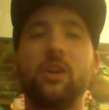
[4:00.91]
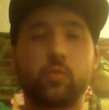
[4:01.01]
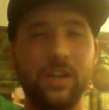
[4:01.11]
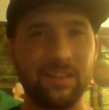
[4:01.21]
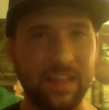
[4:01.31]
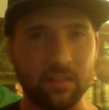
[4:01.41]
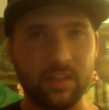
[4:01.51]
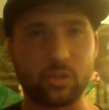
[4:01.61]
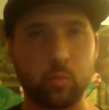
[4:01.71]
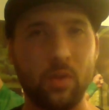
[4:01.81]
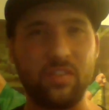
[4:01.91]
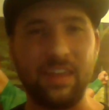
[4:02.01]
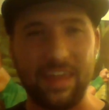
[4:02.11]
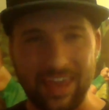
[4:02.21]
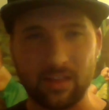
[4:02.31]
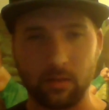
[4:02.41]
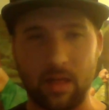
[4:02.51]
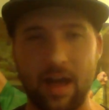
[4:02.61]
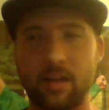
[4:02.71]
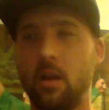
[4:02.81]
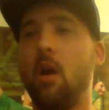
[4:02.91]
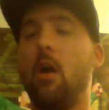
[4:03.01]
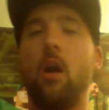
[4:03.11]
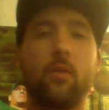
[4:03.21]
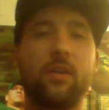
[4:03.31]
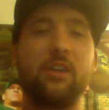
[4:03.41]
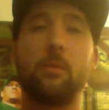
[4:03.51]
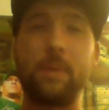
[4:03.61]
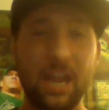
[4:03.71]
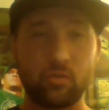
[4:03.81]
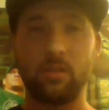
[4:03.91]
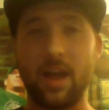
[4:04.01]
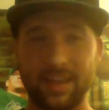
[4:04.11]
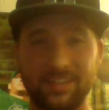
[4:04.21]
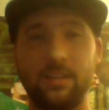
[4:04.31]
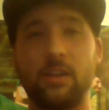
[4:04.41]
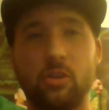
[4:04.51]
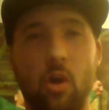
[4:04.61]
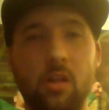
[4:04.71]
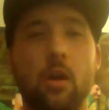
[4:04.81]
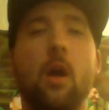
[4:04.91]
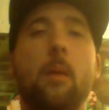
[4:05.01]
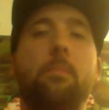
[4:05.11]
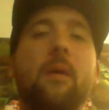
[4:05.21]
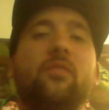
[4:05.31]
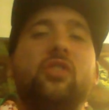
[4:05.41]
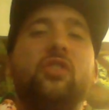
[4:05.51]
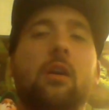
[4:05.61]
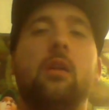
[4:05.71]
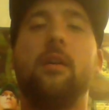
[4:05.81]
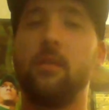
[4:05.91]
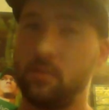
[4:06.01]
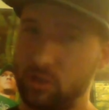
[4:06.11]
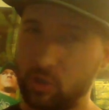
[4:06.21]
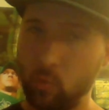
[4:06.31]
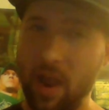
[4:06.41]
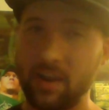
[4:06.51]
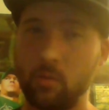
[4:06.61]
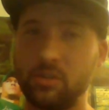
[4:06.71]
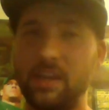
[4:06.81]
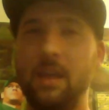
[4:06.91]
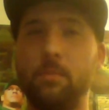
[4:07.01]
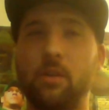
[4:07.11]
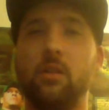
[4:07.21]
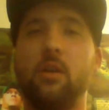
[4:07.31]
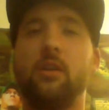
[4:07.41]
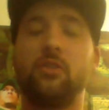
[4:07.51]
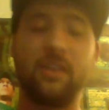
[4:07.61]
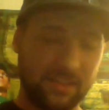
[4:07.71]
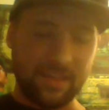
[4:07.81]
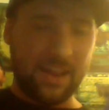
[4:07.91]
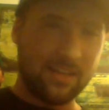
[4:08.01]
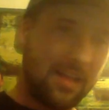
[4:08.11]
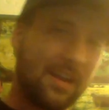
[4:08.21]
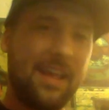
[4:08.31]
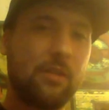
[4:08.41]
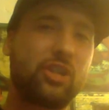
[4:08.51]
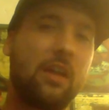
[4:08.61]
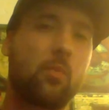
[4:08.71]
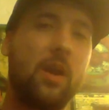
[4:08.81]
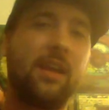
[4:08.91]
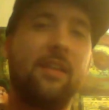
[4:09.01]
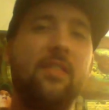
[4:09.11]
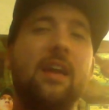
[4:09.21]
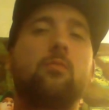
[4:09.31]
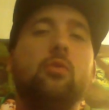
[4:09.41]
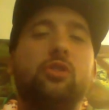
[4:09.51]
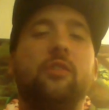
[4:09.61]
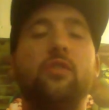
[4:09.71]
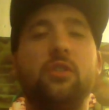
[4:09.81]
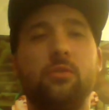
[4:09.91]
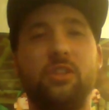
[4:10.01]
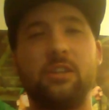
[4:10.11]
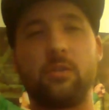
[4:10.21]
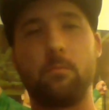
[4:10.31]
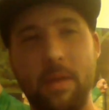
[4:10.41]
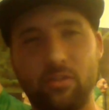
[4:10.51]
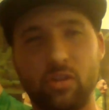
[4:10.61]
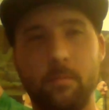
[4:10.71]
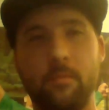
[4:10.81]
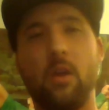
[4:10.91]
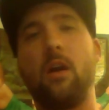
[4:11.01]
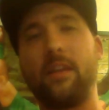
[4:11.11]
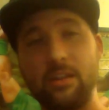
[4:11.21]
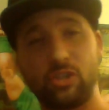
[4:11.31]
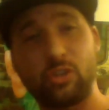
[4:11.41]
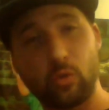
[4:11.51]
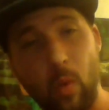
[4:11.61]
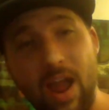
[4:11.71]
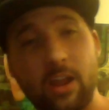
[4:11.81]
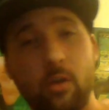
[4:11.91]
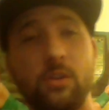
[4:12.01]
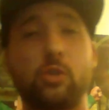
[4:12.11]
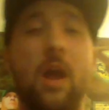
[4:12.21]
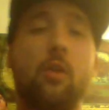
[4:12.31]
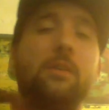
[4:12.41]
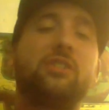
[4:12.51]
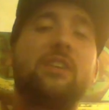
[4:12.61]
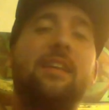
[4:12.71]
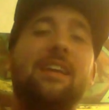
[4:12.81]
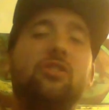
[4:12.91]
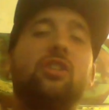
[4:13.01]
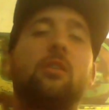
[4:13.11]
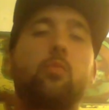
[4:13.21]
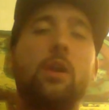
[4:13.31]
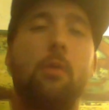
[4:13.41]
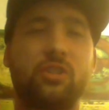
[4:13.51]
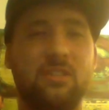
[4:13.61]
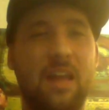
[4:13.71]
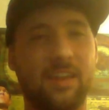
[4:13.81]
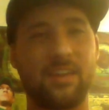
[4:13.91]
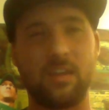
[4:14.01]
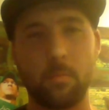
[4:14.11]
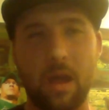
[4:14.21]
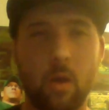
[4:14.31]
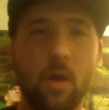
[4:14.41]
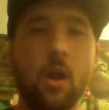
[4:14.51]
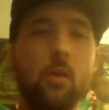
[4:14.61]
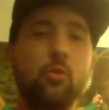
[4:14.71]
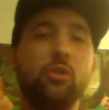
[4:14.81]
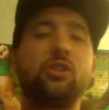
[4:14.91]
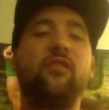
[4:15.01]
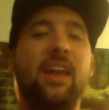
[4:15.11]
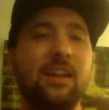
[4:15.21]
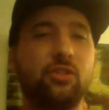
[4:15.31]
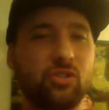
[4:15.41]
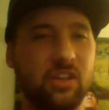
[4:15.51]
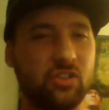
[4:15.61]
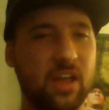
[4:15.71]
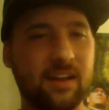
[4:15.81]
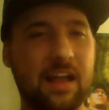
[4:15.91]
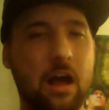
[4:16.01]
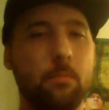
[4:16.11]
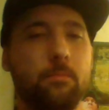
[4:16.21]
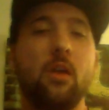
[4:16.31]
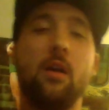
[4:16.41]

was relentless with the ankle lock, okay, the Patriot lock, as he likes to call it, but until Swagger was able to get that ankle lock on the outside of the ring, and then Rusev would use his momentum against Swagger, and Swagger would be sent into the ring post, knocking him out. Rusev answers the ten count.